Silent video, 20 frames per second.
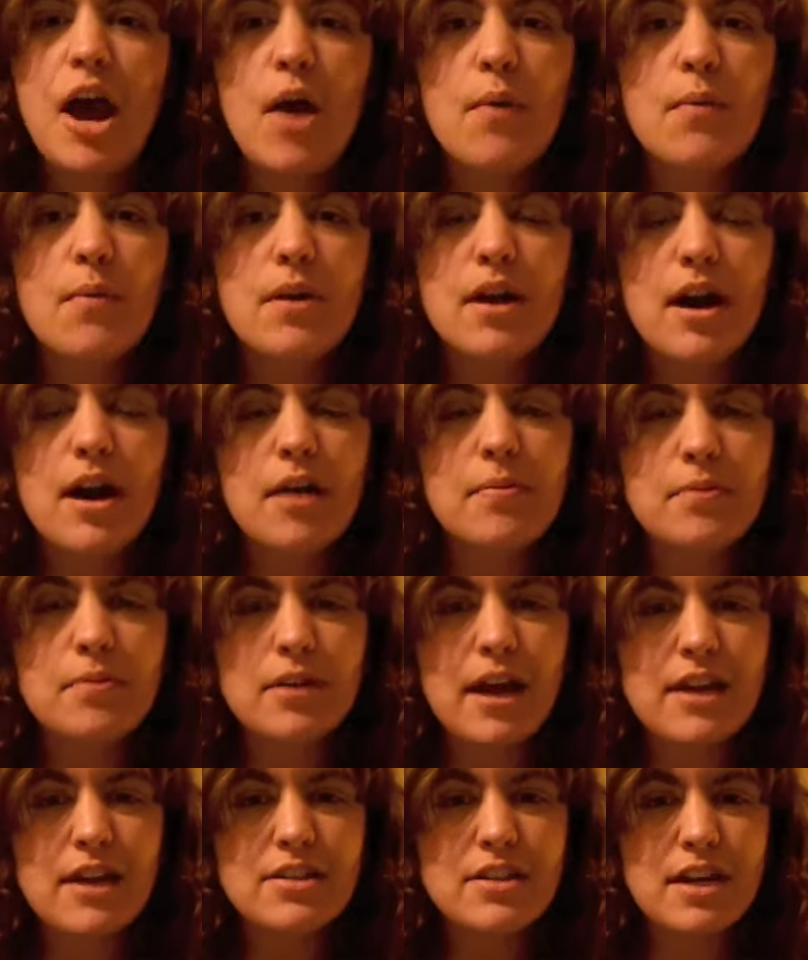We're all
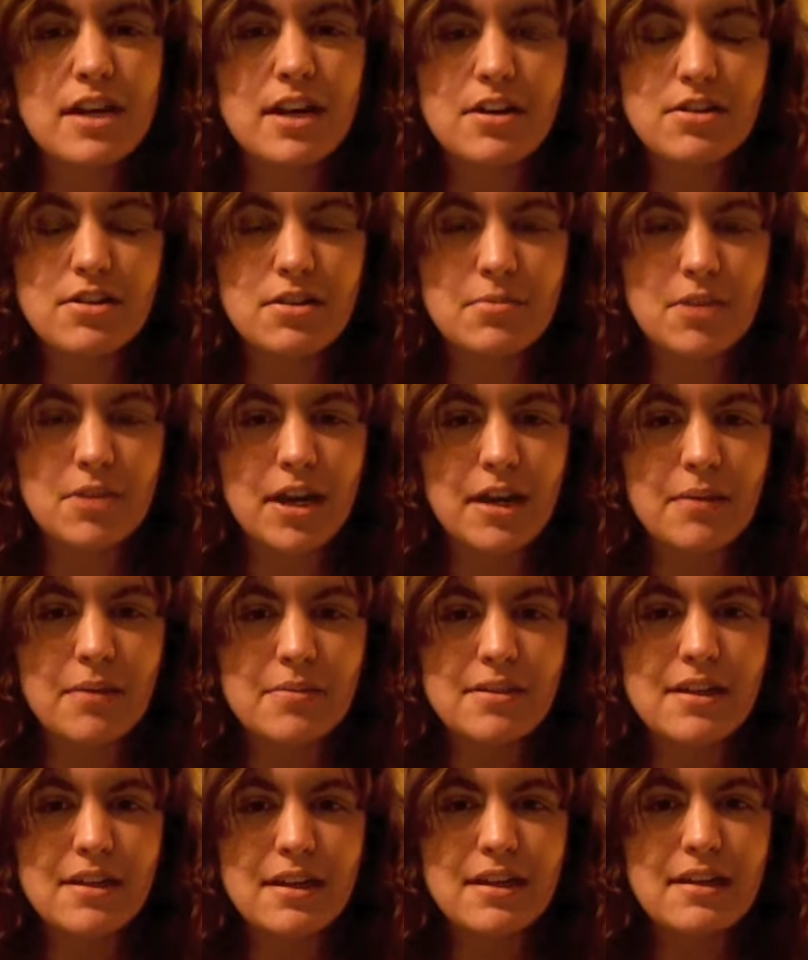procrastinators
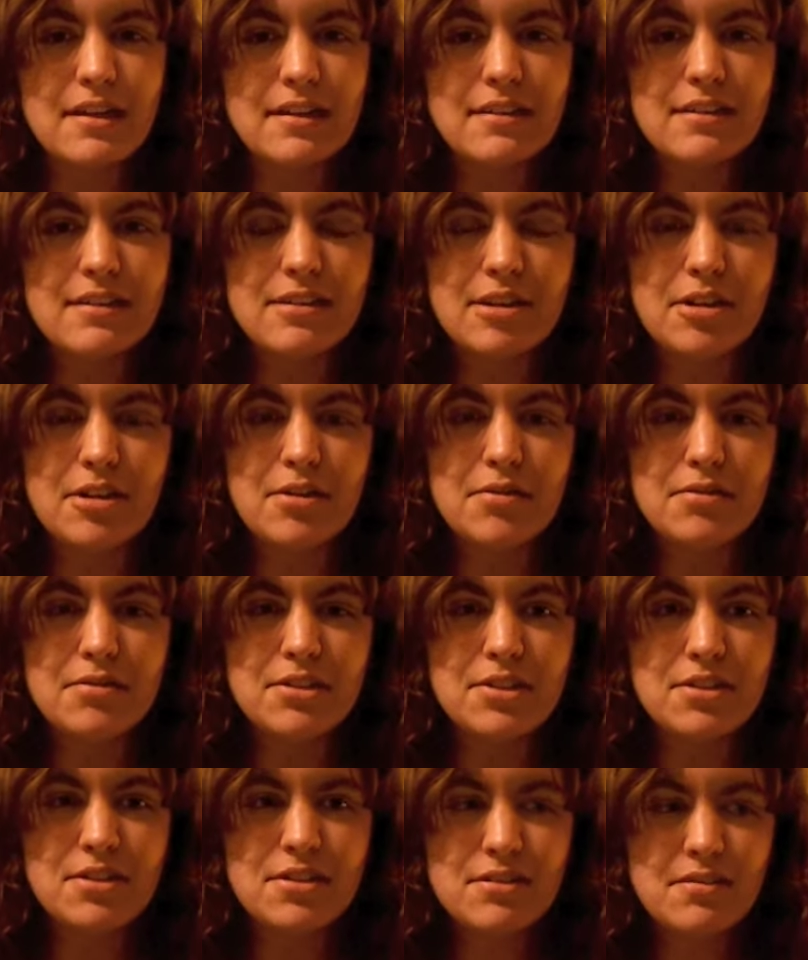sometimes, and so
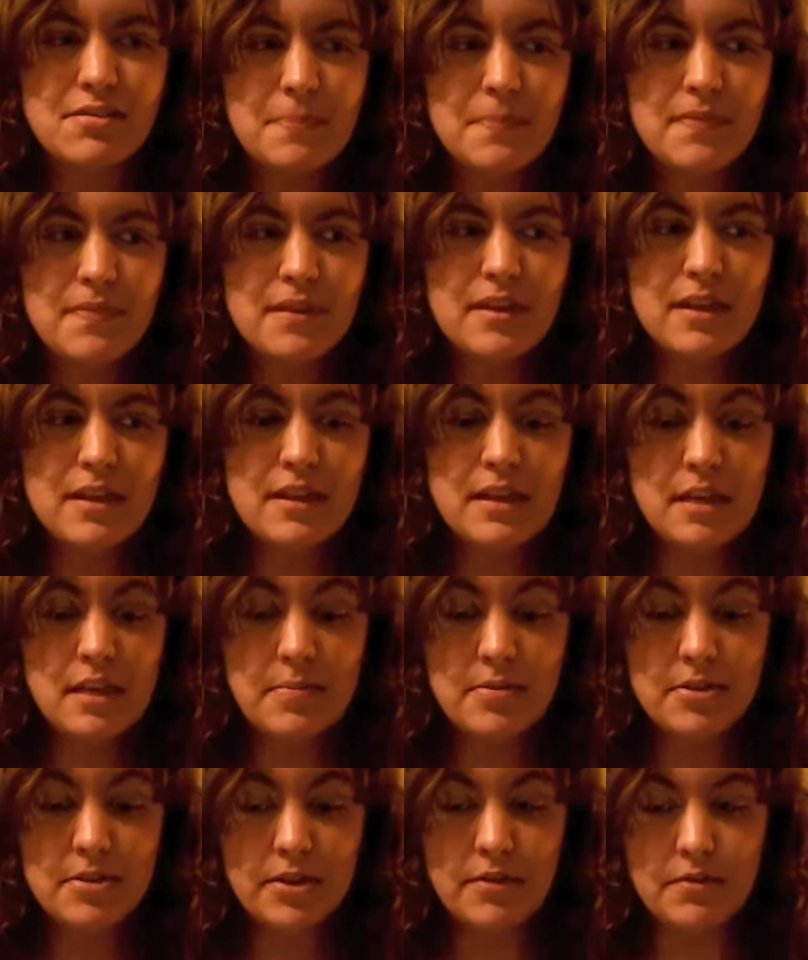just keep
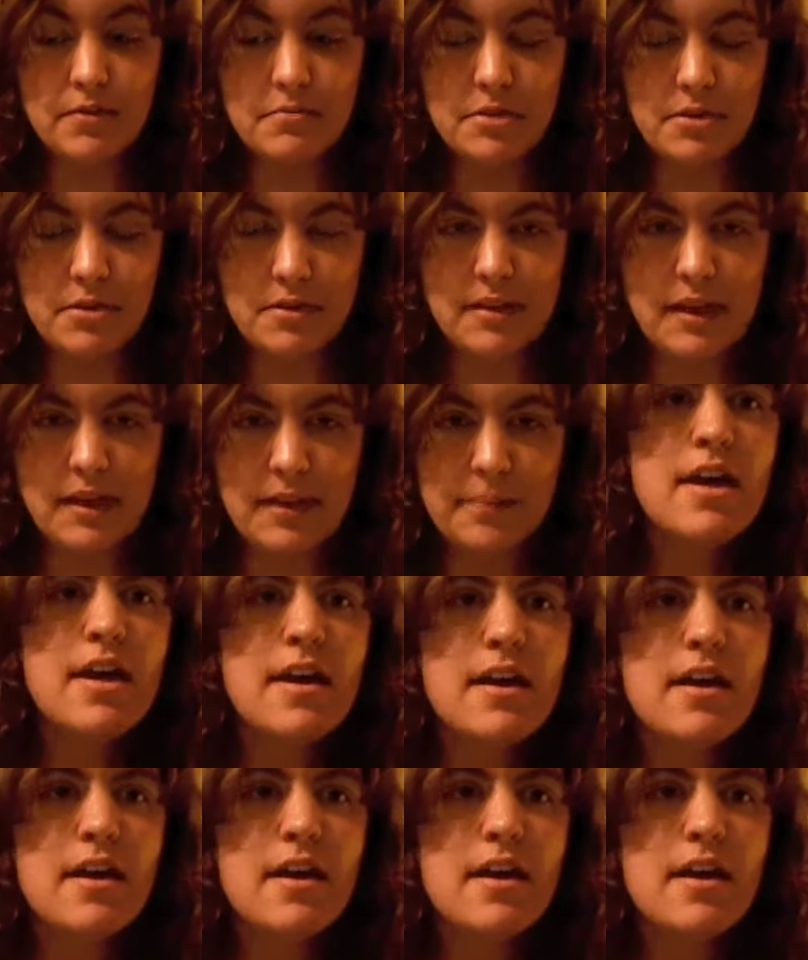yourself from doing that.